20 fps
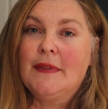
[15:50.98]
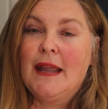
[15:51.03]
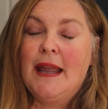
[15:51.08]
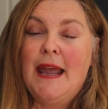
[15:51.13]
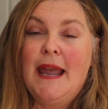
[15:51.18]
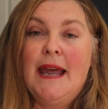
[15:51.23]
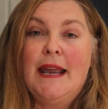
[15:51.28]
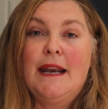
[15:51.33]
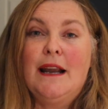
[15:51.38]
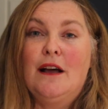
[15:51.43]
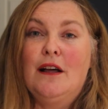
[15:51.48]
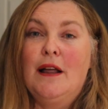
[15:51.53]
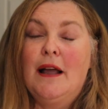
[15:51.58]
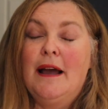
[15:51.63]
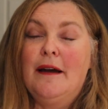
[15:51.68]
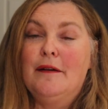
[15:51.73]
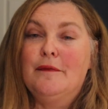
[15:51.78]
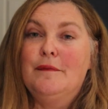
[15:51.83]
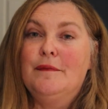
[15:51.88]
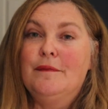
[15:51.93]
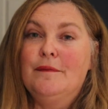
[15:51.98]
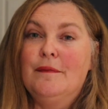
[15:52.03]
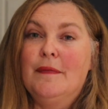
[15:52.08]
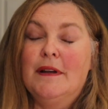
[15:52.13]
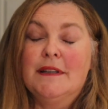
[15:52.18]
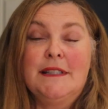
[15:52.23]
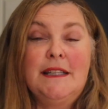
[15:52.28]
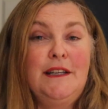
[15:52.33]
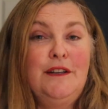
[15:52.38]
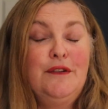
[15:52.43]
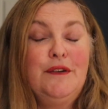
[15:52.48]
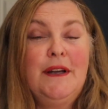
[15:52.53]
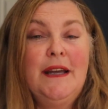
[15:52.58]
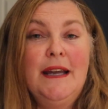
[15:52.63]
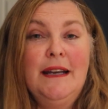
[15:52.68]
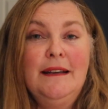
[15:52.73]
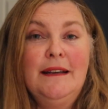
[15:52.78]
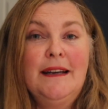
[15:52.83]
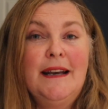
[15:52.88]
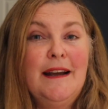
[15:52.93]
And I'll see you
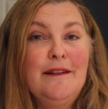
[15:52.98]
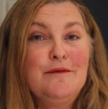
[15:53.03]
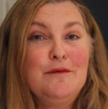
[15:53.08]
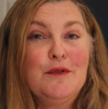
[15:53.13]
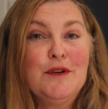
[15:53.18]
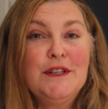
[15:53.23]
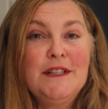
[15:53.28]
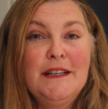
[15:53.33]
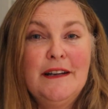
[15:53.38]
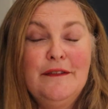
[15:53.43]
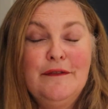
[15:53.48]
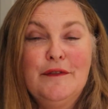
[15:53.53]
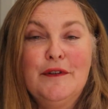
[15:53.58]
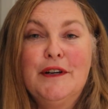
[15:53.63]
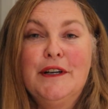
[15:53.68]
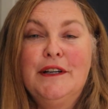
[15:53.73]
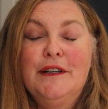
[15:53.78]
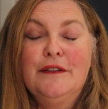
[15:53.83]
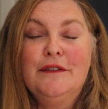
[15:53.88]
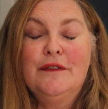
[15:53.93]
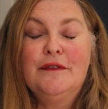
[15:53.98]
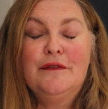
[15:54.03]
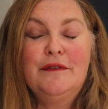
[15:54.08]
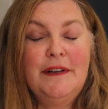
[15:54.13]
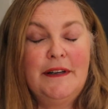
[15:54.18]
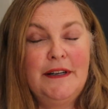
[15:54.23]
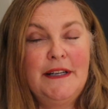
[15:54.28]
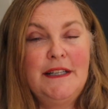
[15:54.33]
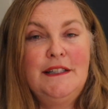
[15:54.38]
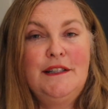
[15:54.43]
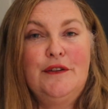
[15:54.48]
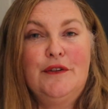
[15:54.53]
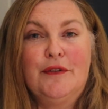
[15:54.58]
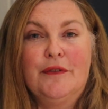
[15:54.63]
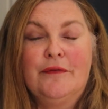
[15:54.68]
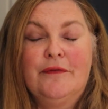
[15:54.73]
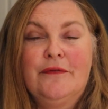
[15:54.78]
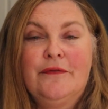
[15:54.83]
again and have more stuff for you very soon.